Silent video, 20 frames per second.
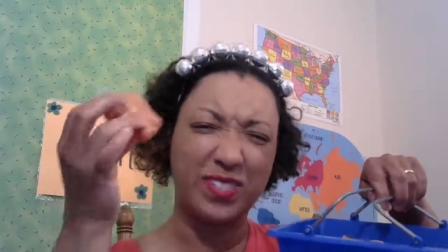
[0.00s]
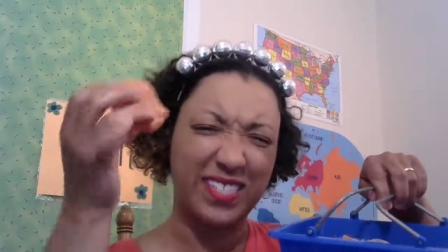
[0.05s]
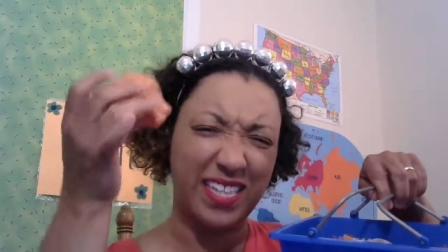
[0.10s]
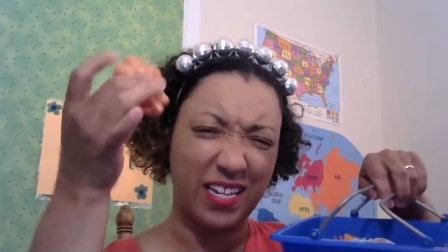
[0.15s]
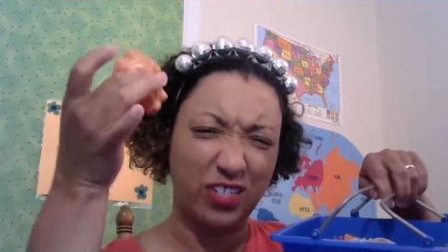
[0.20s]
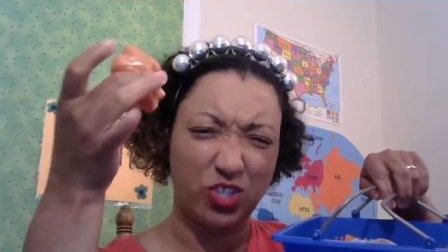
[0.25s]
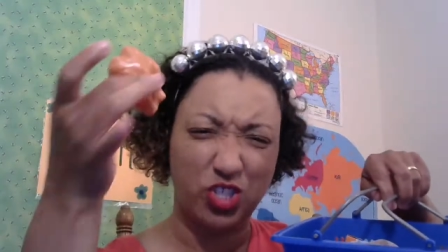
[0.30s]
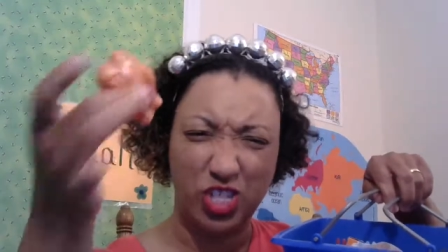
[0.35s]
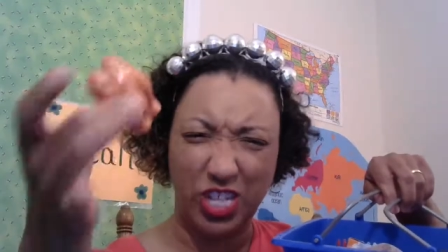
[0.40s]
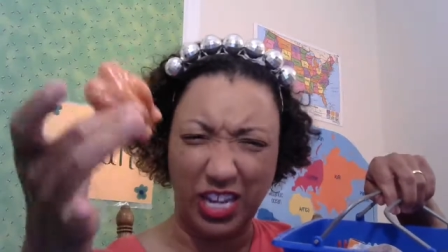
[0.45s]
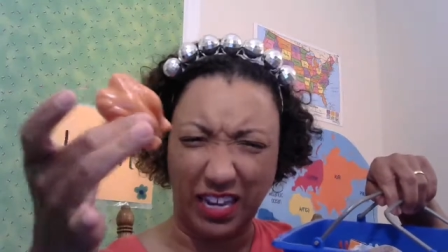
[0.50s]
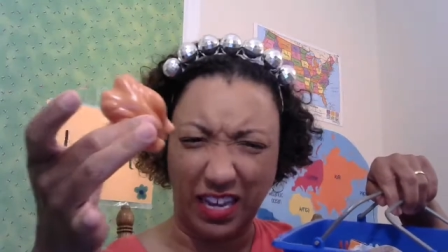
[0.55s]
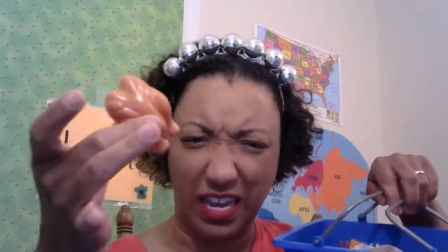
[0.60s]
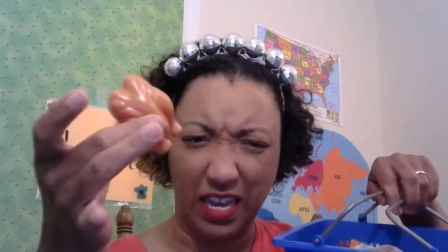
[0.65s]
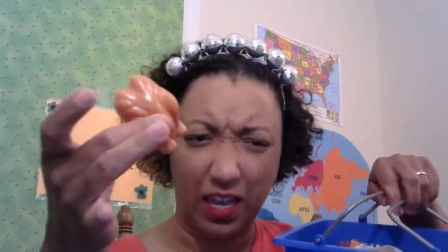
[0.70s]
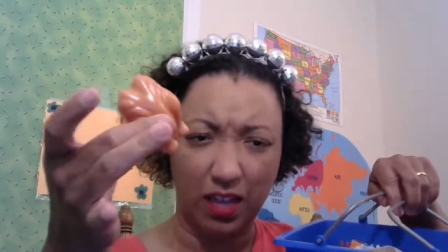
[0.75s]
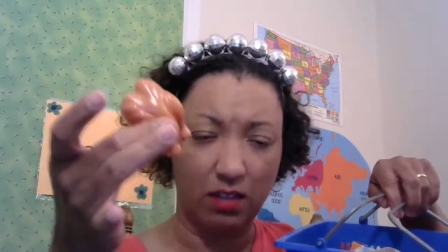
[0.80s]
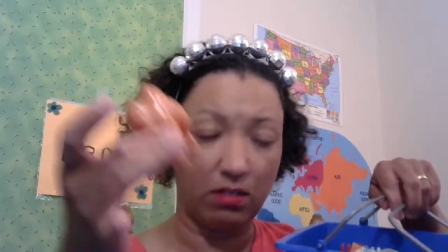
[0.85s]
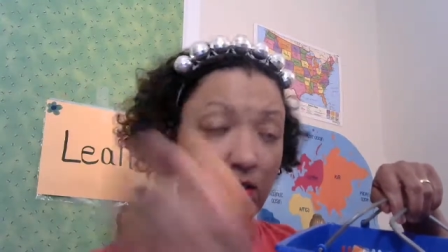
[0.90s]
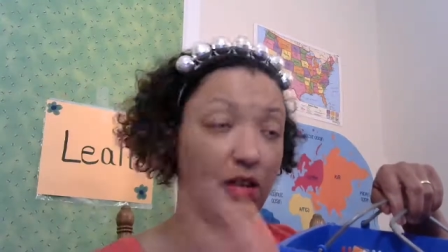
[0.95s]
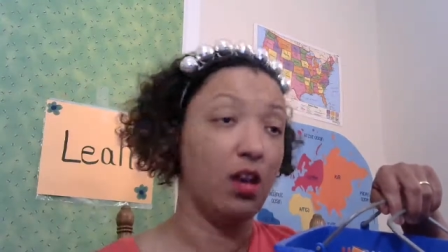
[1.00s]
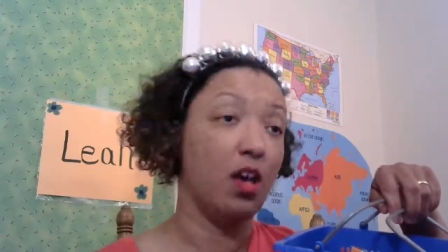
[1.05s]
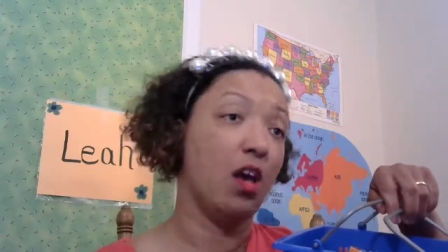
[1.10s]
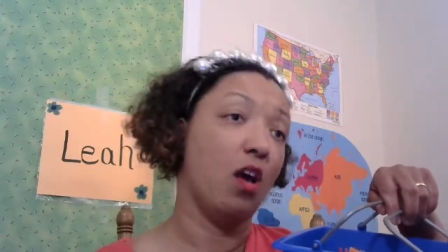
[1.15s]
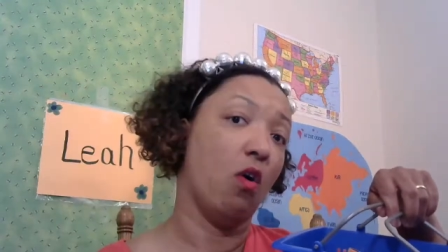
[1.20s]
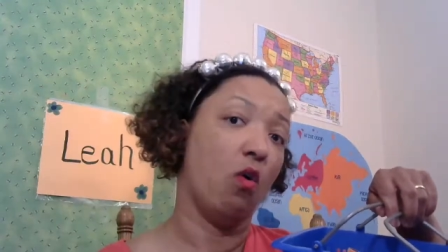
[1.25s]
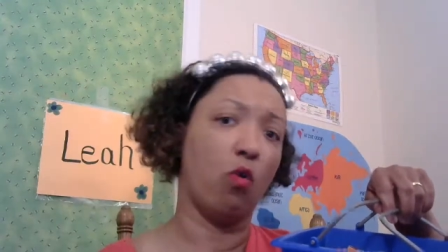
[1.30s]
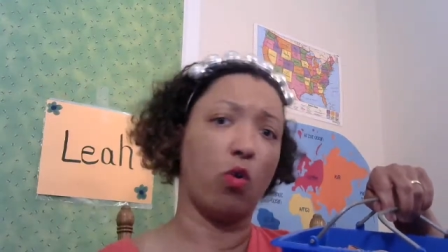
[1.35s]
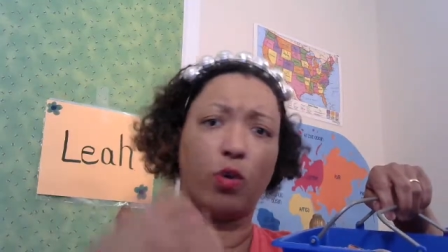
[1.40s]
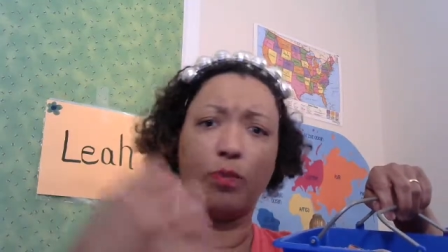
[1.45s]
say chicken
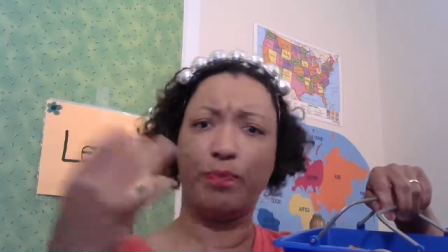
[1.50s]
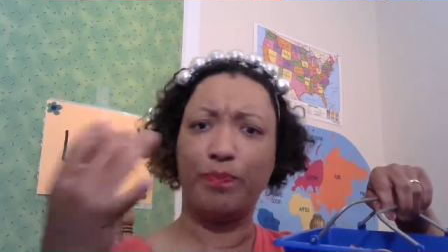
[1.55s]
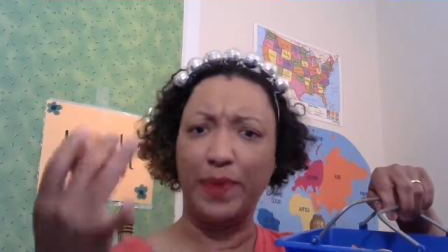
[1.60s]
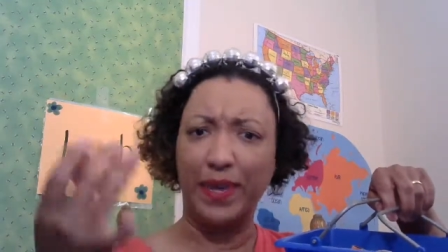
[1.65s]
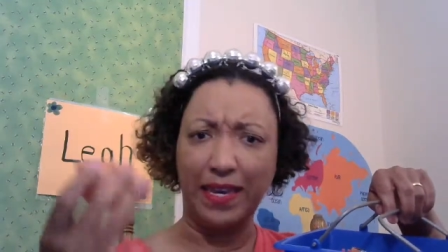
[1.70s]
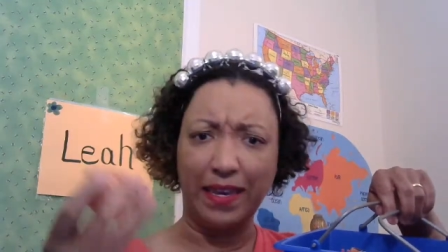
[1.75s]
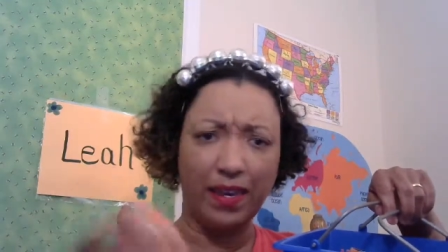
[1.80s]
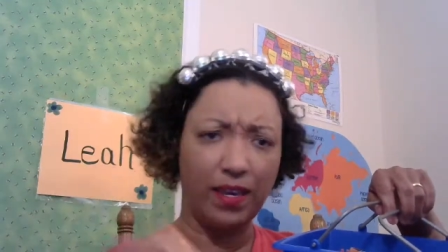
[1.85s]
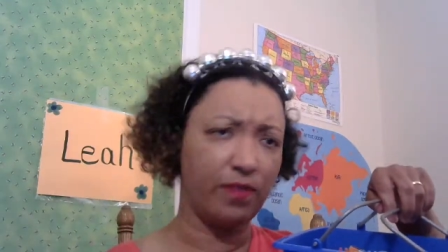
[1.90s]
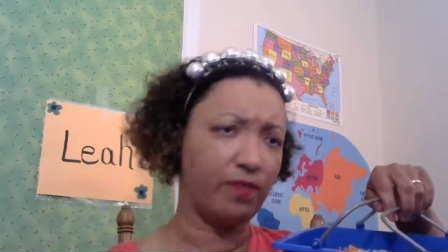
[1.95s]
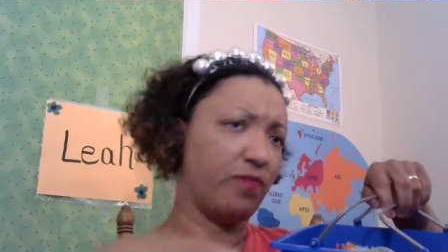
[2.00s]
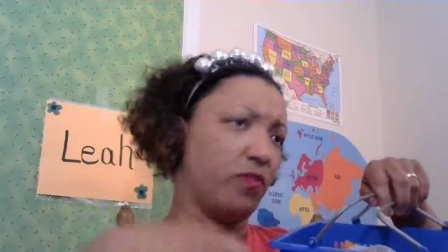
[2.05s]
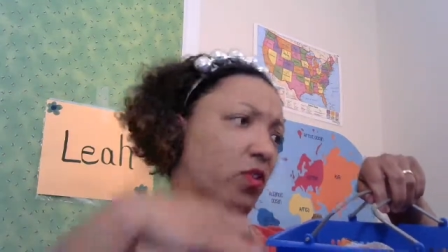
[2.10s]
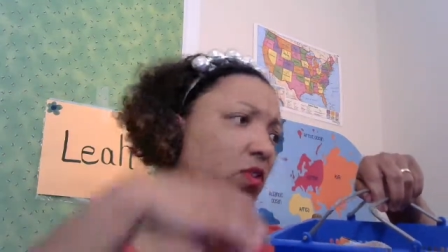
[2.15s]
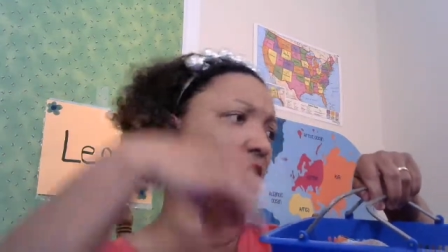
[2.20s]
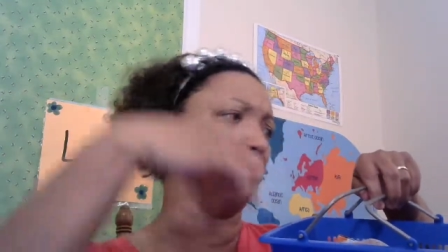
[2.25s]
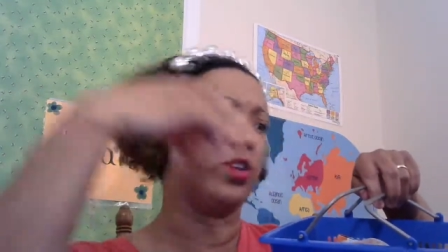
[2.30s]
or beef or,